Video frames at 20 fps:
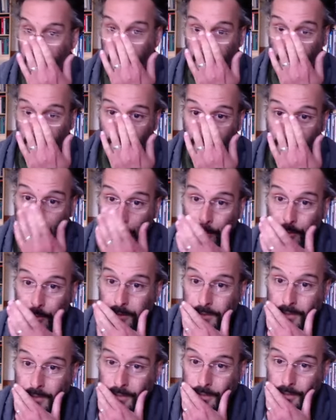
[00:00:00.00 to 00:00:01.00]
then that
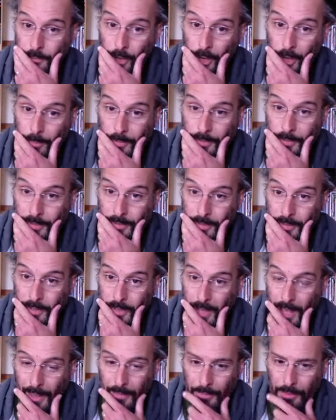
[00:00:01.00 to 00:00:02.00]
would disrupt
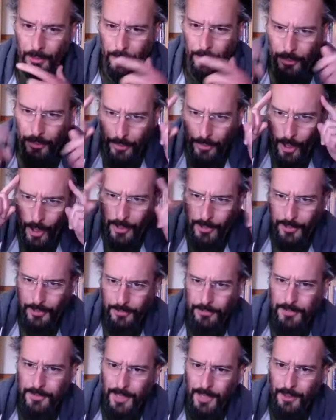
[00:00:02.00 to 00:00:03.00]
not the thought
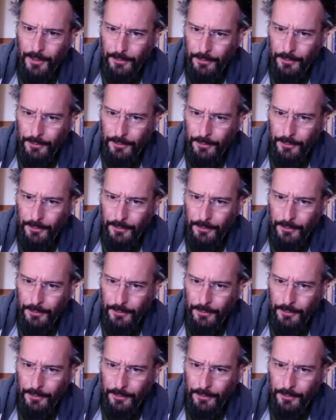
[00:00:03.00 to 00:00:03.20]
of self,